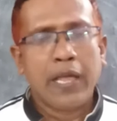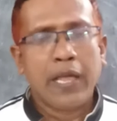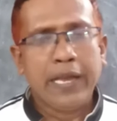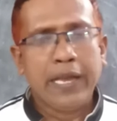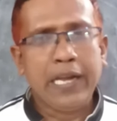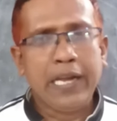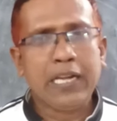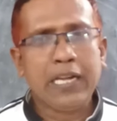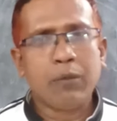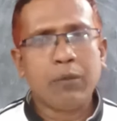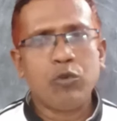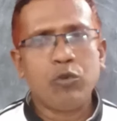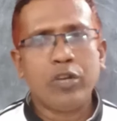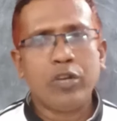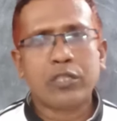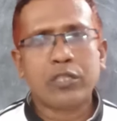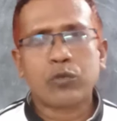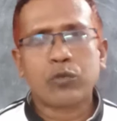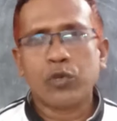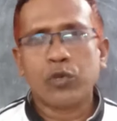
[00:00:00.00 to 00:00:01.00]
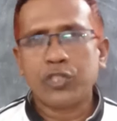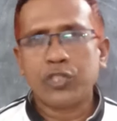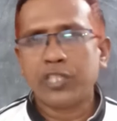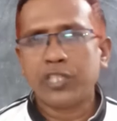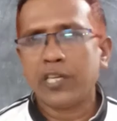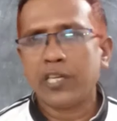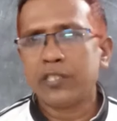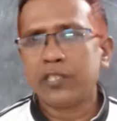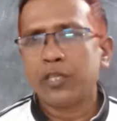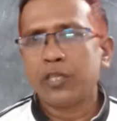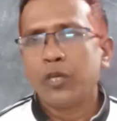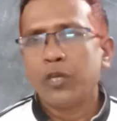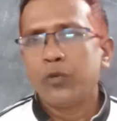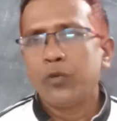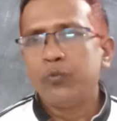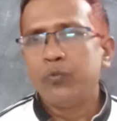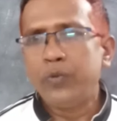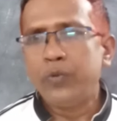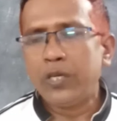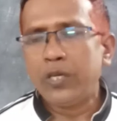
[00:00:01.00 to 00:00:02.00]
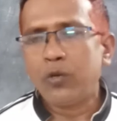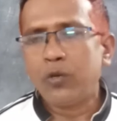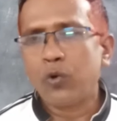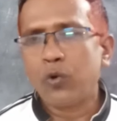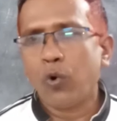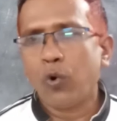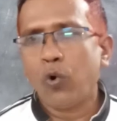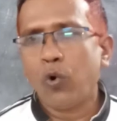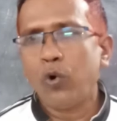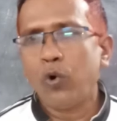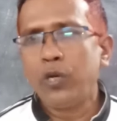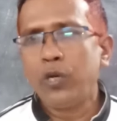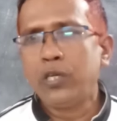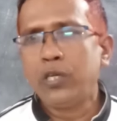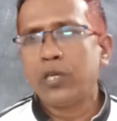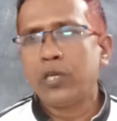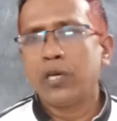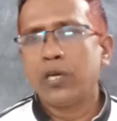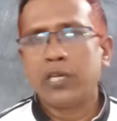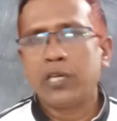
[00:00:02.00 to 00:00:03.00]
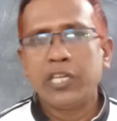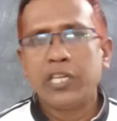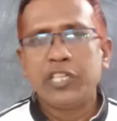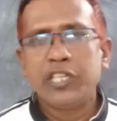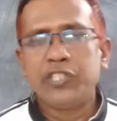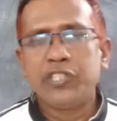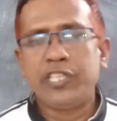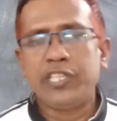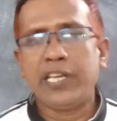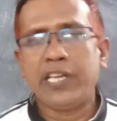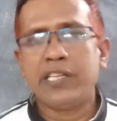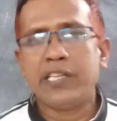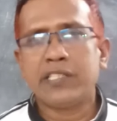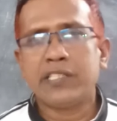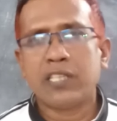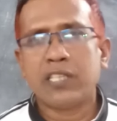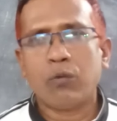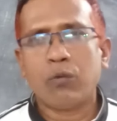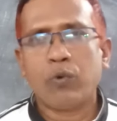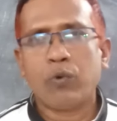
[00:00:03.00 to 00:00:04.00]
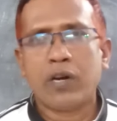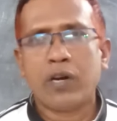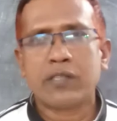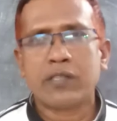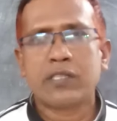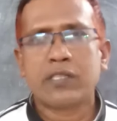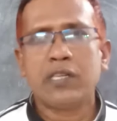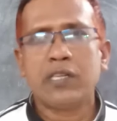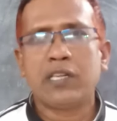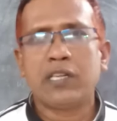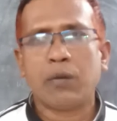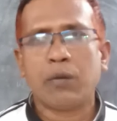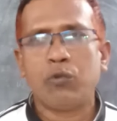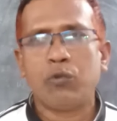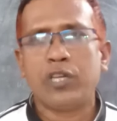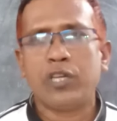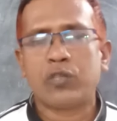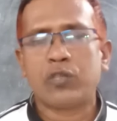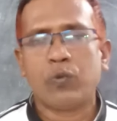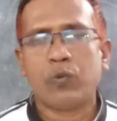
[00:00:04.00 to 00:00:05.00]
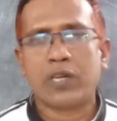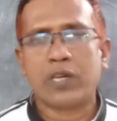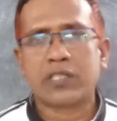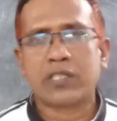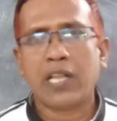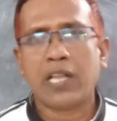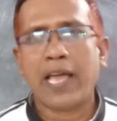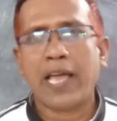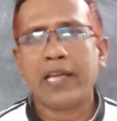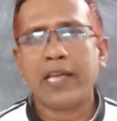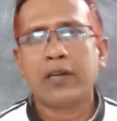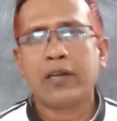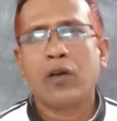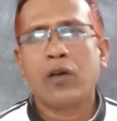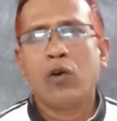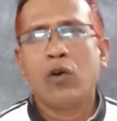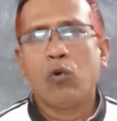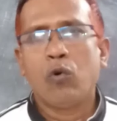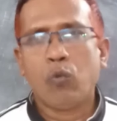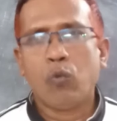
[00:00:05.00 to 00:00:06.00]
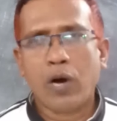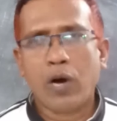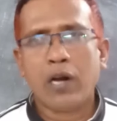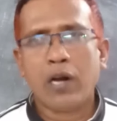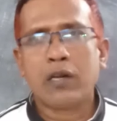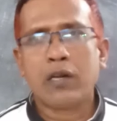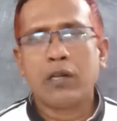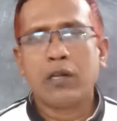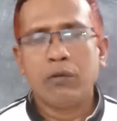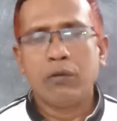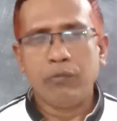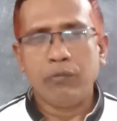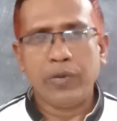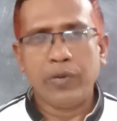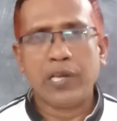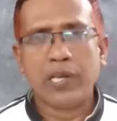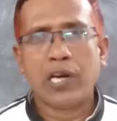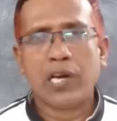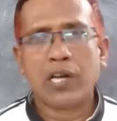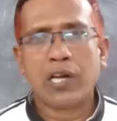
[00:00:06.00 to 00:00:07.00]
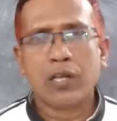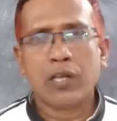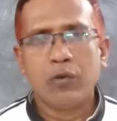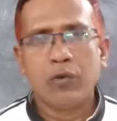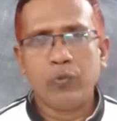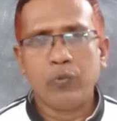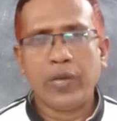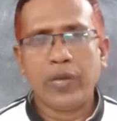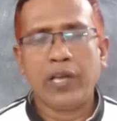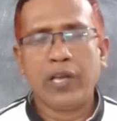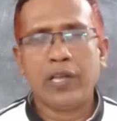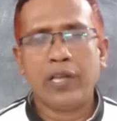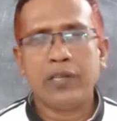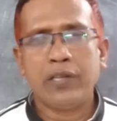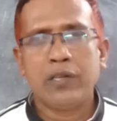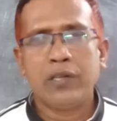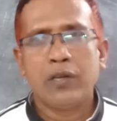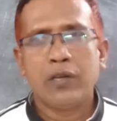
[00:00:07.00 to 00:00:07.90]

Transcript: In WH questions, we don't change the words, WH words like what, where, when,